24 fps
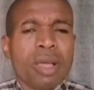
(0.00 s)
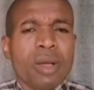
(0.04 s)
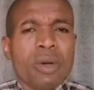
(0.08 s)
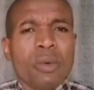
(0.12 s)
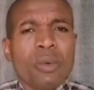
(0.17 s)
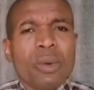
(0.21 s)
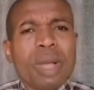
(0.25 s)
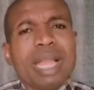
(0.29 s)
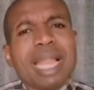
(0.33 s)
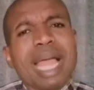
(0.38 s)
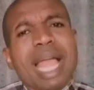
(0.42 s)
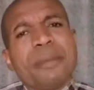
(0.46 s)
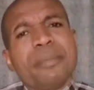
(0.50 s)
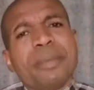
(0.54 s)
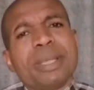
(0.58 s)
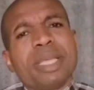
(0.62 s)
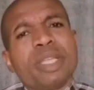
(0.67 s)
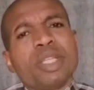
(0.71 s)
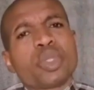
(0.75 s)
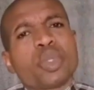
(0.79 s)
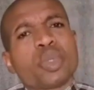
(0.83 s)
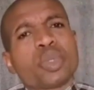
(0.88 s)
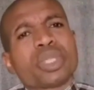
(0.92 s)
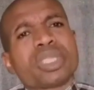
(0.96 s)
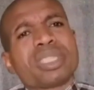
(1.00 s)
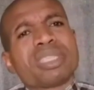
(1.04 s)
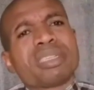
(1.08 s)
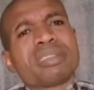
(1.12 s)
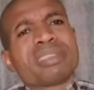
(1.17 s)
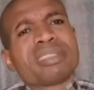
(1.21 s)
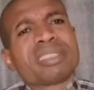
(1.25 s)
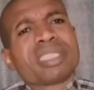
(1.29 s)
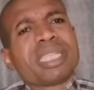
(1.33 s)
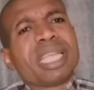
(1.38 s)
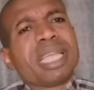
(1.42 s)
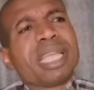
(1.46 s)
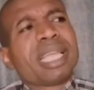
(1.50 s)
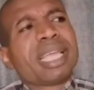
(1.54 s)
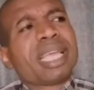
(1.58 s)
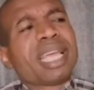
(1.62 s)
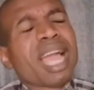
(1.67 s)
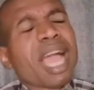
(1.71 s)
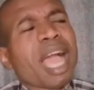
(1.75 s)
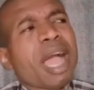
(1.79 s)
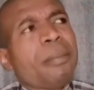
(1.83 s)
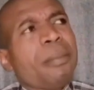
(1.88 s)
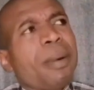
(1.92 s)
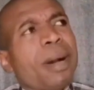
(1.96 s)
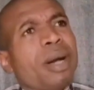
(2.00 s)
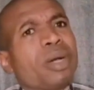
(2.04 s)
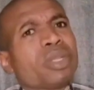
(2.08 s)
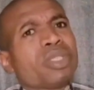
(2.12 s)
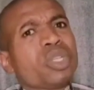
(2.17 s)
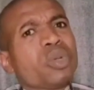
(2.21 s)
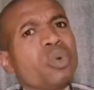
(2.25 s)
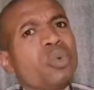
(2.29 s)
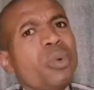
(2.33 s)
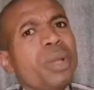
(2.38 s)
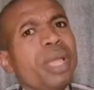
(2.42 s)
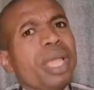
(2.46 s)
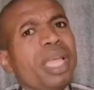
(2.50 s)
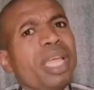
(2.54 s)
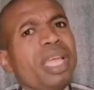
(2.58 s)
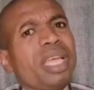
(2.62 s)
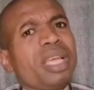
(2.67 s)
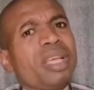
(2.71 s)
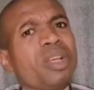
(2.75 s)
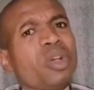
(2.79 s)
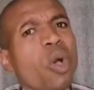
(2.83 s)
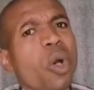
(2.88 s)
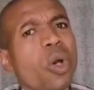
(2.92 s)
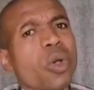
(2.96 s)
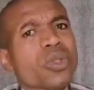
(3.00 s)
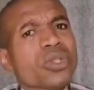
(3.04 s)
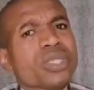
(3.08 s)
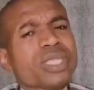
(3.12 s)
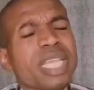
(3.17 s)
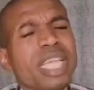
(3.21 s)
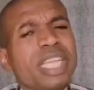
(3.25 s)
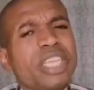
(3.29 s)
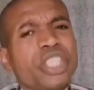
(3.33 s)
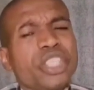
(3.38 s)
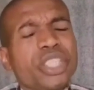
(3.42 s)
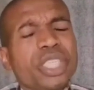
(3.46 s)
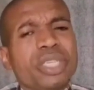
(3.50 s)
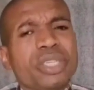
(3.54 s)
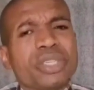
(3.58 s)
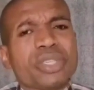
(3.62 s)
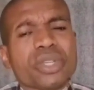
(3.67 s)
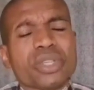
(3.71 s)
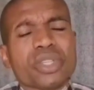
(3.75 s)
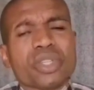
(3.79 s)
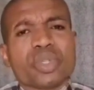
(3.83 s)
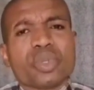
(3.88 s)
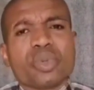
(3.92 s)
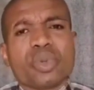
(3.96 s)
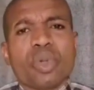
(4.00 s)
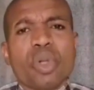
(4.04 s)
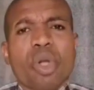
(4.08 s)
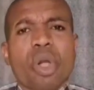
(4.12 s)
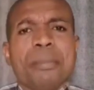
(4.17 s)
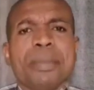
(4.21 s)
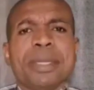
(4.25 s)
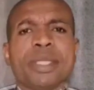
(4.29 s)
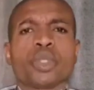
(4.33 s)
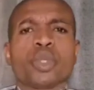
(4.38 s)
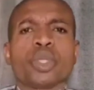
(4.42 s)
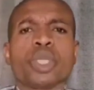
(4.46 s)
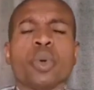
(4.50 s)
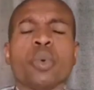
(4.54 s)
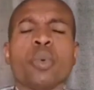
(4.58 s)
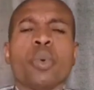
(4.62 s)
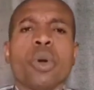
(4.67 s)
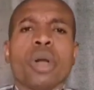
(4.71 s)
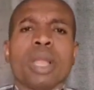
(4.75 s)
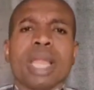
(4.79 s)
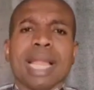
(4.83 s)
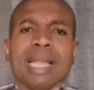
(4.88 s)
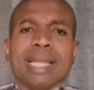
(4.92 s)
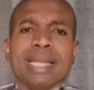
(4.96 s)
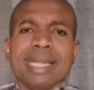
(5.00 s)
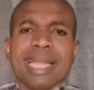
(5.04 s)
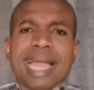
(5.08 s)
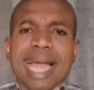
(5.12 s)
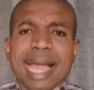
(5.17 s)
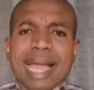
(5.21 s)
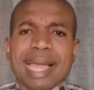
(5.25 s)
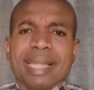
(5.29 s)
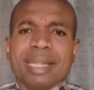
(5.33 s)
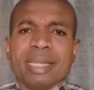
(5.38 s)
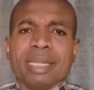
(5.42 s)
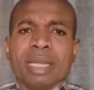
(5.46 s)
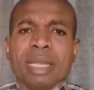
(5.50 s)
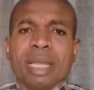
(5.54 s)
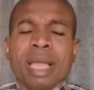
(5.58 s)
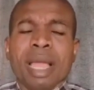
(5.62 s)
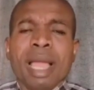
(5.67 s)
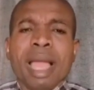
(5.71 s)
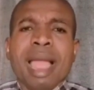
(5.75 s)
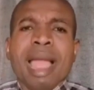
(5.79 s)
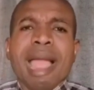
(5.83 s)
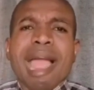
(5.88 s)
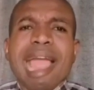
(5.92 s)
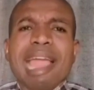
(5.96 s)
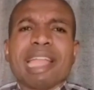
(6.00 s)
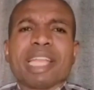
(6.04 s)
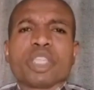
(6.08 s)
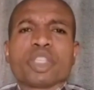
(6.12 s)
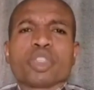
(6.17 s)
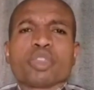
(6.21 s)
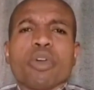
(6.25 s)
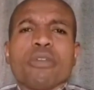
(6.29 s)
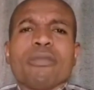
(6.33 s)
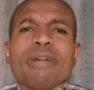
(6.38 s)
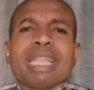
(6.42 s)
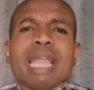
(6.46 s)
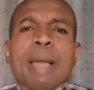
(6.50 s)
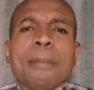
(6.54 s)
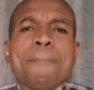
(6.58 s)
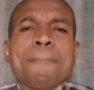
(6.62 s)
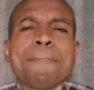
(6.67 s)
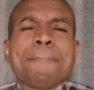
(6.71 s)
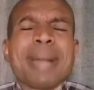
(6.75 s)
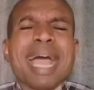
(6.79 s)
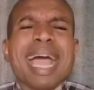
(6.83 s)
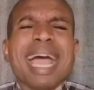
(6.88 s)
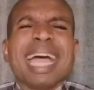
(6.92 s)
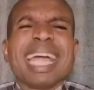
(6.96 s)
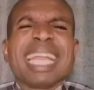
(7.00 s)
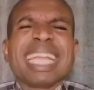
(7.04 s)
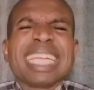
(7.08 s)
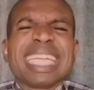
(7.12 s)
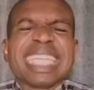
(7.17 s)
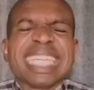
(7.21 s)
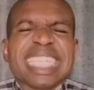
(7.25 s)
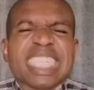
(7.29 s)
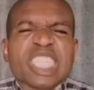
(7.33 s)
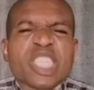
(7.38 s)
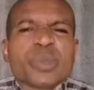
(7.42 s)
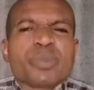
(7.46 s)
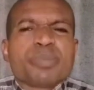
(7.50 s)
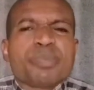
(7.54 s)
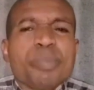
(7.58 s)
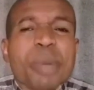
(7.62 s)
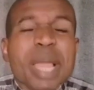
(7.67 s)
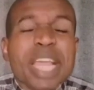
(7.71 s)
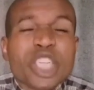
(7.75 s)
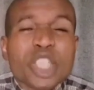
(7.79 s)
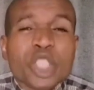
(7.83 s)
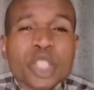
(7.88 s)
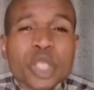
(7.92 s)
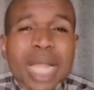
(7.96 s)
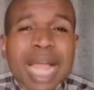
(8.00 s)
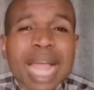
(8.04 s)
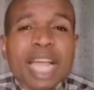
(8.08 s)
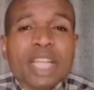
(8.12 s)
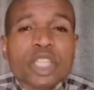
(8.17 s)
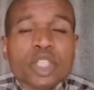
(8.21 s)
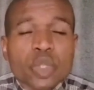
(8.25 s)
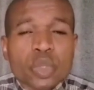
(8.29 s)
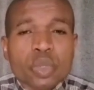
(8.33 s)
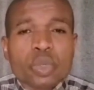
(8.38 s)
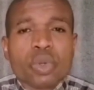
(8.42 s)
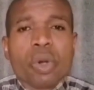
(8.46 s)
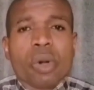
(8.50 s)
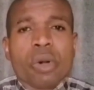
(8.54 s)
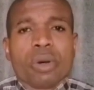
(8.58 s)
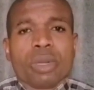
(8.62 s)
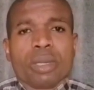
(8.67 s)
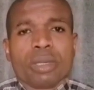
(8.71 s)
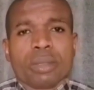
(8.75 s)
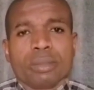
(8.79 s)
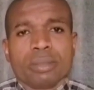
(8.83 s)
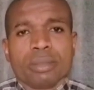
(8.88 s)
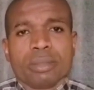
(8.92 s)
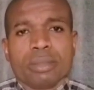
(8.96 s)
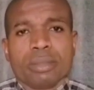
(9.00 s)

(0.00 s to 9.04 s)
When I begin to think about the way God sent Jesus to come into the world and die, I discover that man is special to God.